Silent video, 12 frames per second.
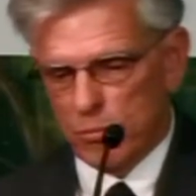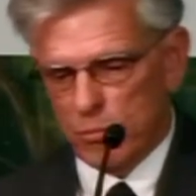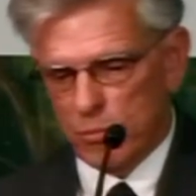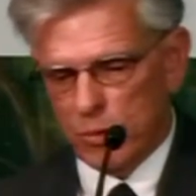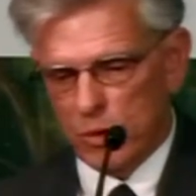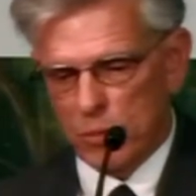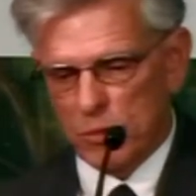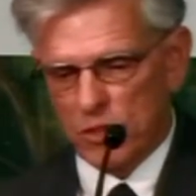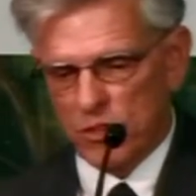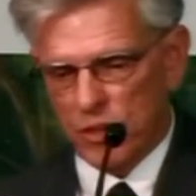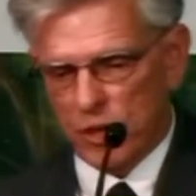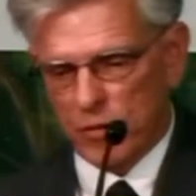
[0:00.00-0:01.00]
Pretty
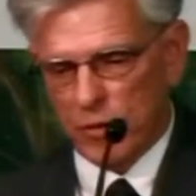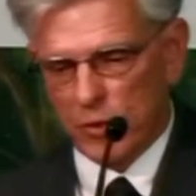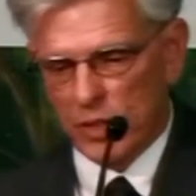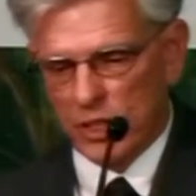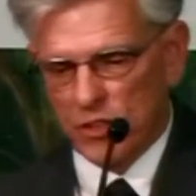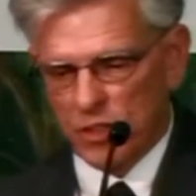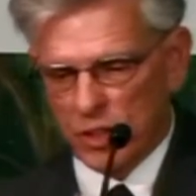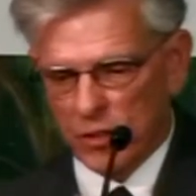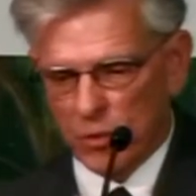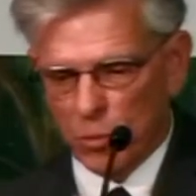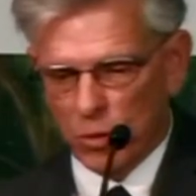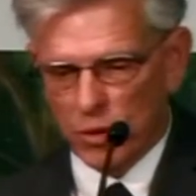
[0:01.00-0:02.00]
much every religion in
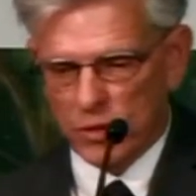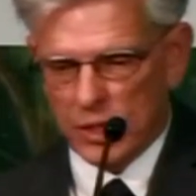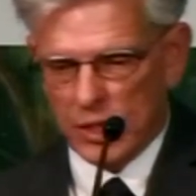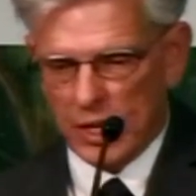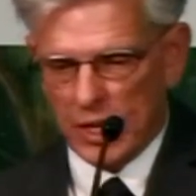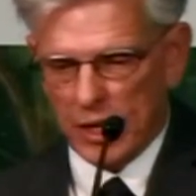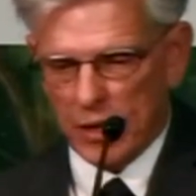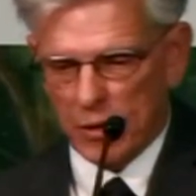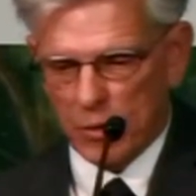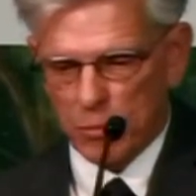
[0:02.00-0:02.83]
the world today,